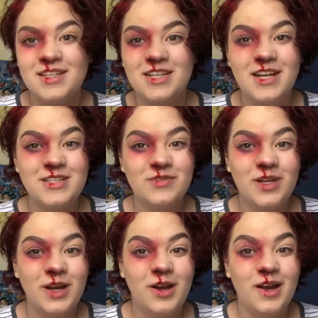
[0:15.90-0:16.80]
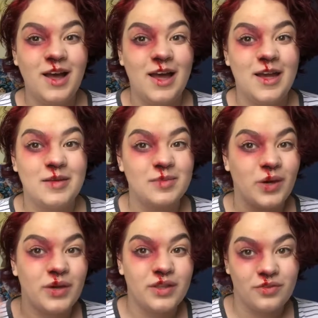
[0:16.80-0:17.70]
Today's video I am
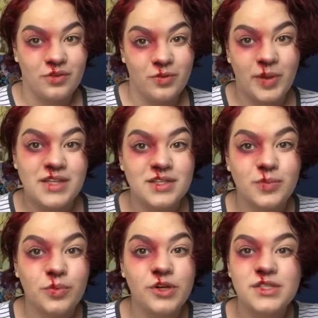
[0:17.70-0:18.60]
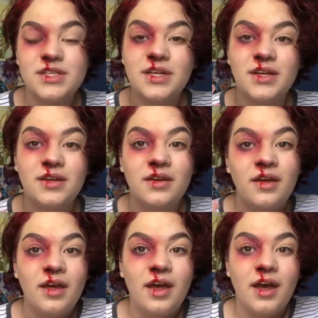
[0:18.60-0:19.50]
going through basic bruising
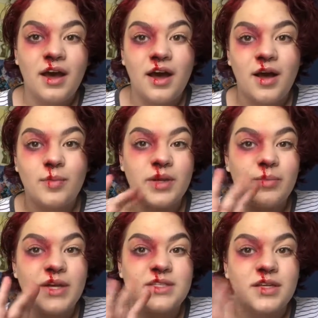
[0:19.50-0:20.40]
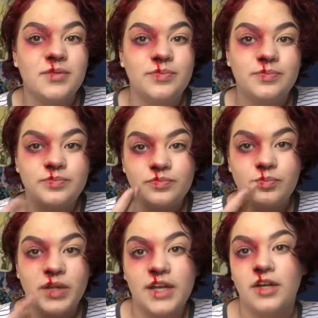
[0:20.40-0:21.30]
and a basic
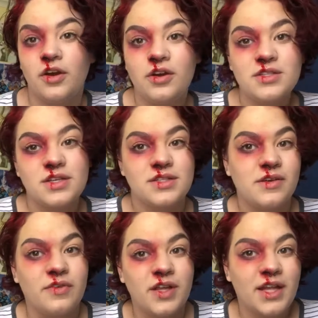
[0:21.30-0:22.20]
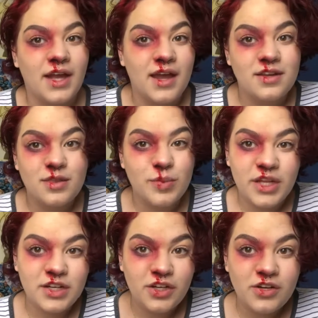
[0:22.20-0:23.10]
bloody nose because I felt like adding the
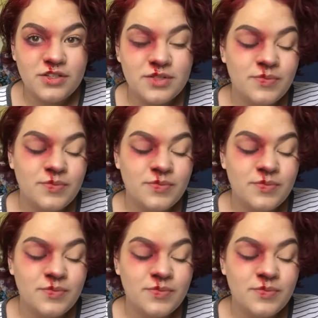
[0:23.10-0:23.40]
bloody nose.